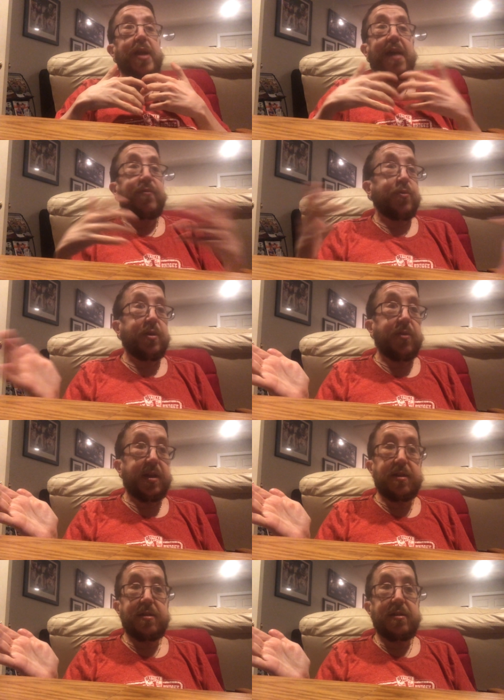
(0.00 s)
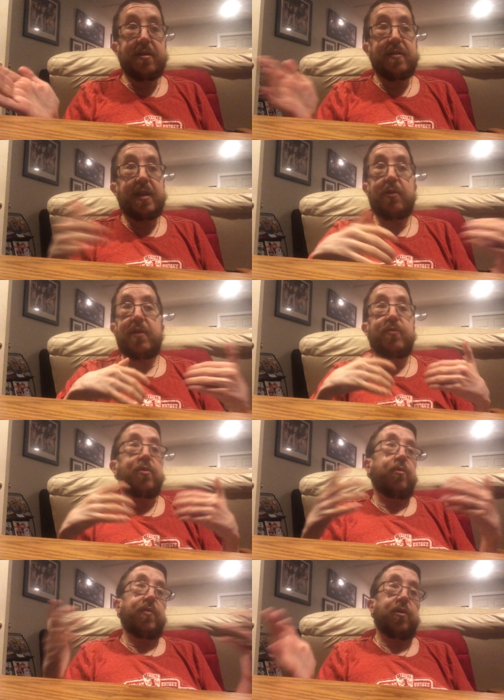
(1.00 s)
have to agree. They don't have to
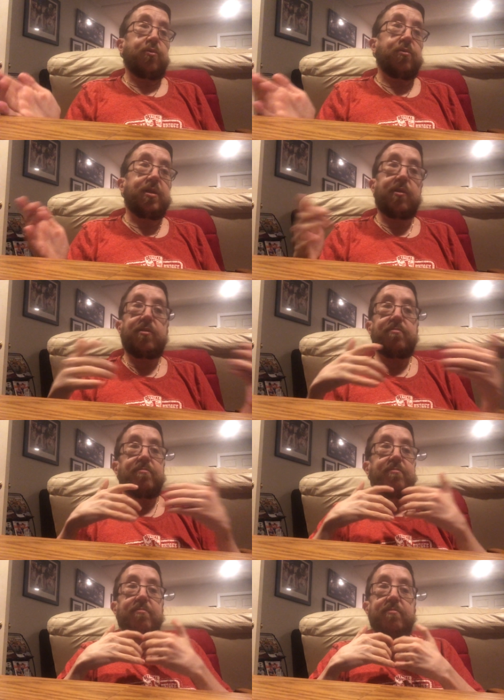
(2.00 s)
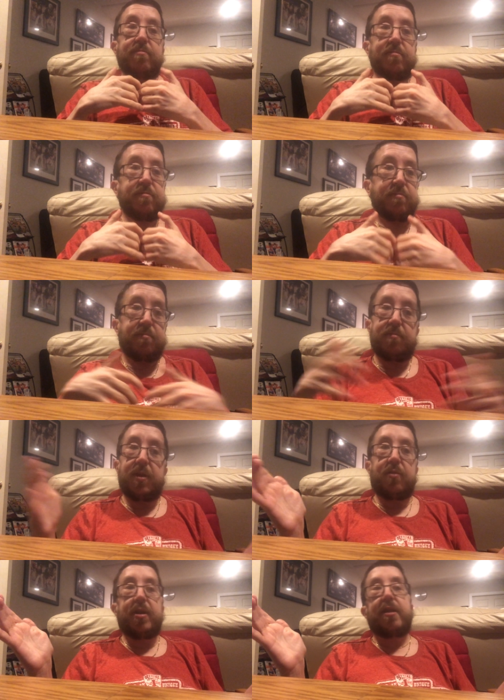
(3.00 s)
agree with you. Just
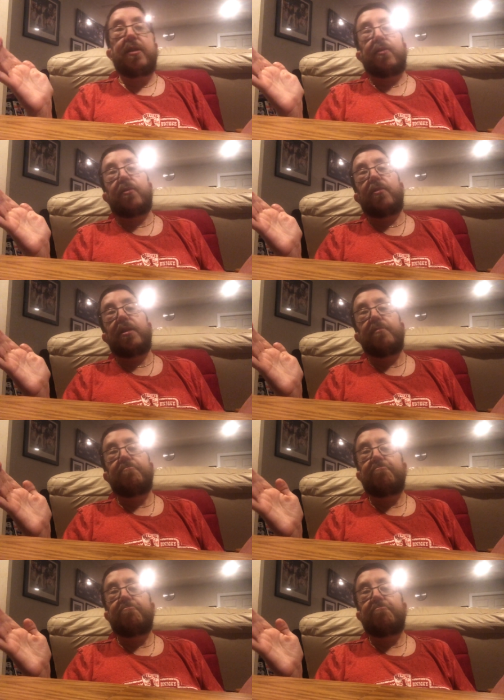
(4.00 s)
agree to disagree.